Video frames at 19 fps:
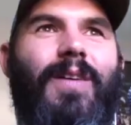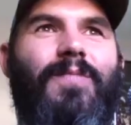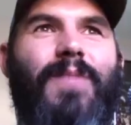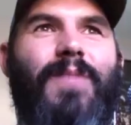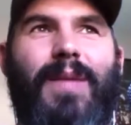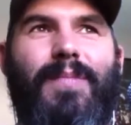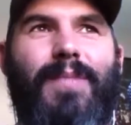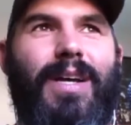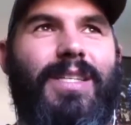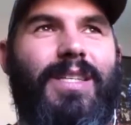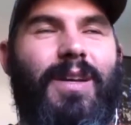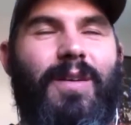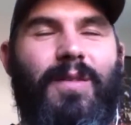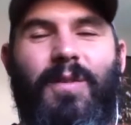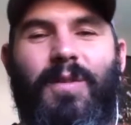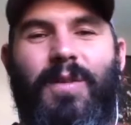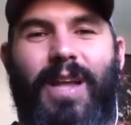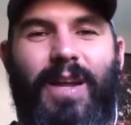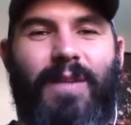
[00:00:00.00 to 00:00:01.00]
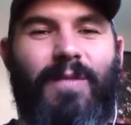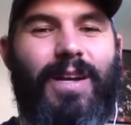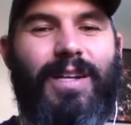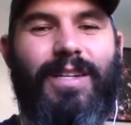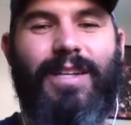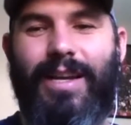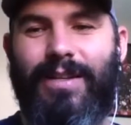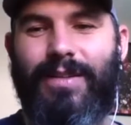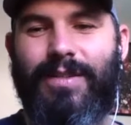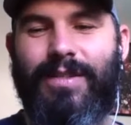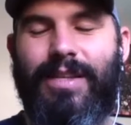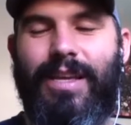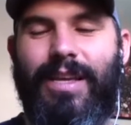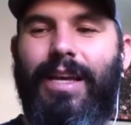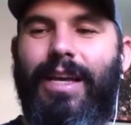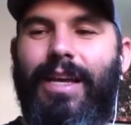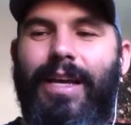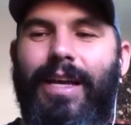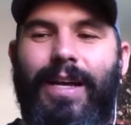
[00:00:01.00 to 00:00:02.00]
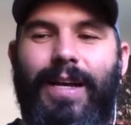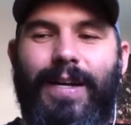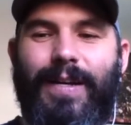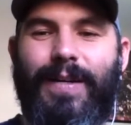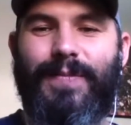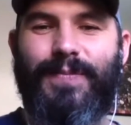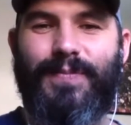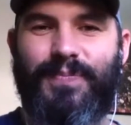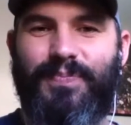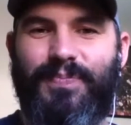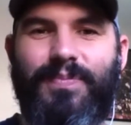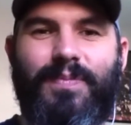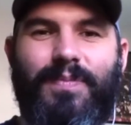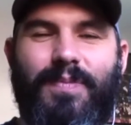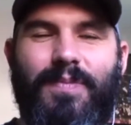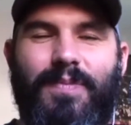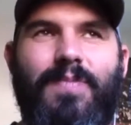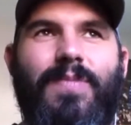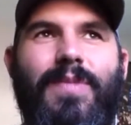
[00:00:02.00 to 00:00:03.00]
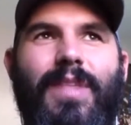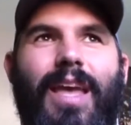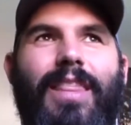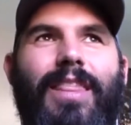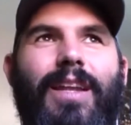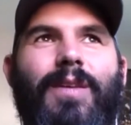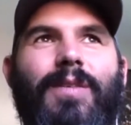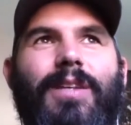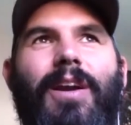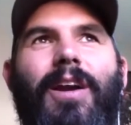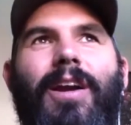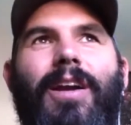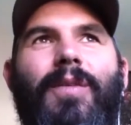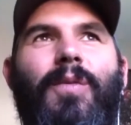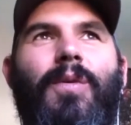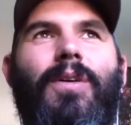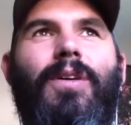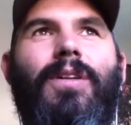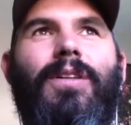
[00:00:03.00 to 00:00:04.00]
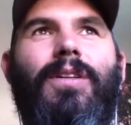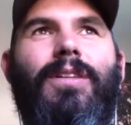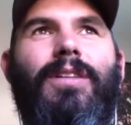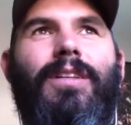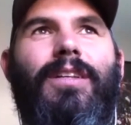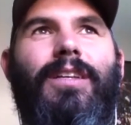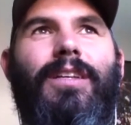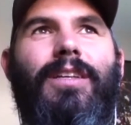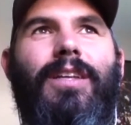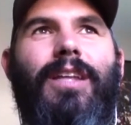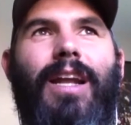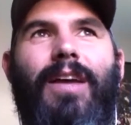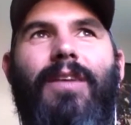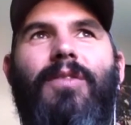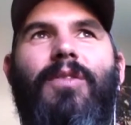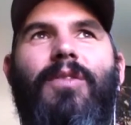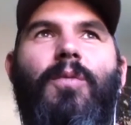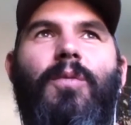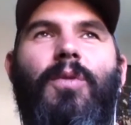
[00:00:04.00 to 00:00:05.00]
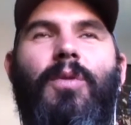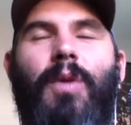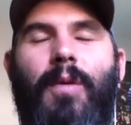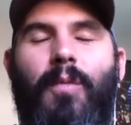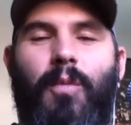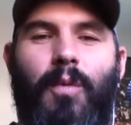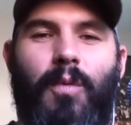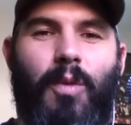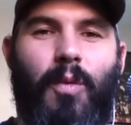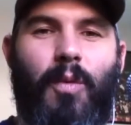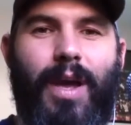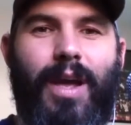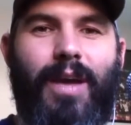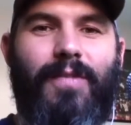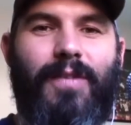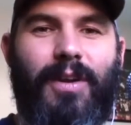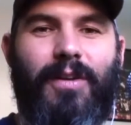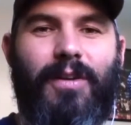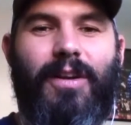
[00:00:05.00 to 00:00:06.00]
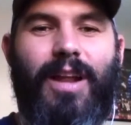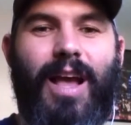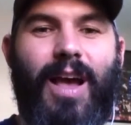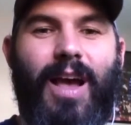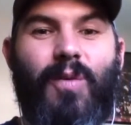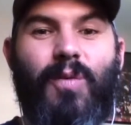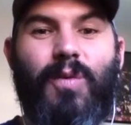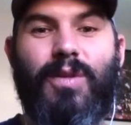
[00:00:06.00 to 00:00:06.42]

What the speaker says: made myself learn how to write titles, and then I was like, all right, well, and the way I figured it out